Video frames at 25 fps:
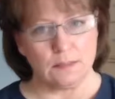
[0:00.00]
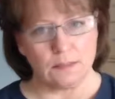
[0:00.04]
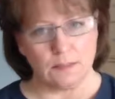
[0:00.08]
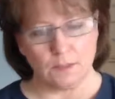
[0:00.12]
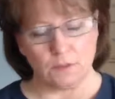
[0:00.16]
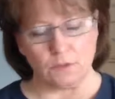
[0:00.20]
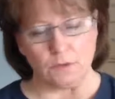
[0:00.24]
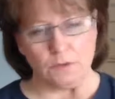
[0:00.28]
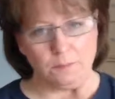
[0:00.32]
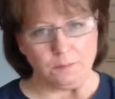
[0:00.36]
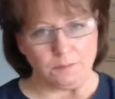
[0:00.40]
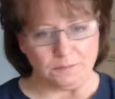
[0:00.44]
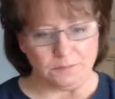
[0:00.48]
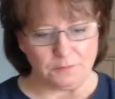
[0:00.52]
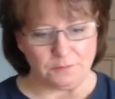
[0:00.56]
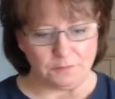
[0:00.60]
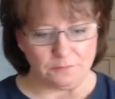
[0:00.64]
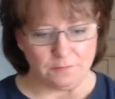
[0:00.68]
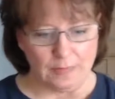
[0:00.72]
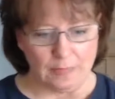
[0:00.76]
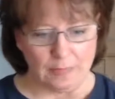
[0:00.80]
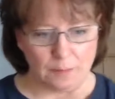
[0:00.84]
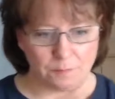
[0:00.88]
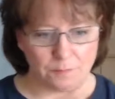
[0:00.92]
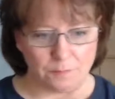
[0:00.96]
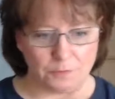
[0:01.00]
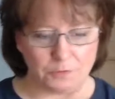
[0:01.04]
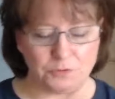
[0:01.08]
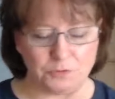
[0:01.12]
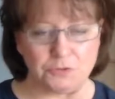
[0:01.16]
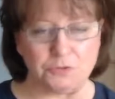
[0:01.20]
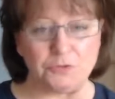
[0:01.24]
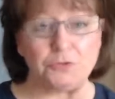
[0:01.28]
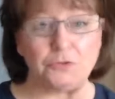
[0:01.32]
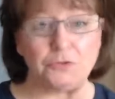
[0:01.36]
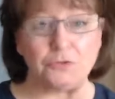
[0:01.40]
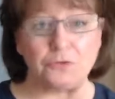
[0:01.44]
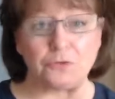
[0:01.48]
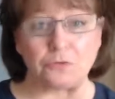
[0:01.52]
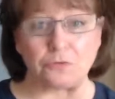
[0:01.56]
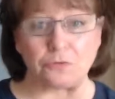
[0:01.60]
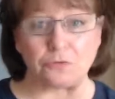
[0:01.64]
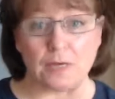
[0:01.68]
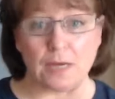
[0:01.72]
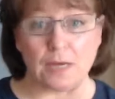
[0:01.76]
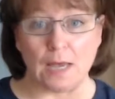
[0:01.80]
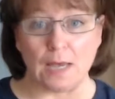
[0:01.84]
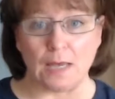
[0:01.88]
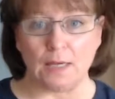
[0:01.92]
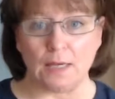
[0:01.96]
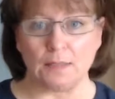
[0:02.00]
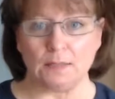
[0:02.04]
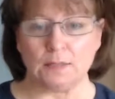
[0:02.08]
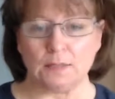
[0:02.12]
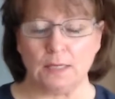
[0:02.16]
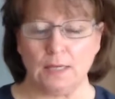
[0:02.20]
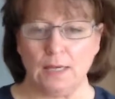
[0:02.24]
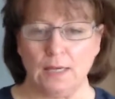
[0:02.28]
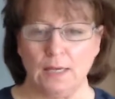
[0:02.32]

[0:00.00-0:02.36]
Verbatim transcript: a group of developers to create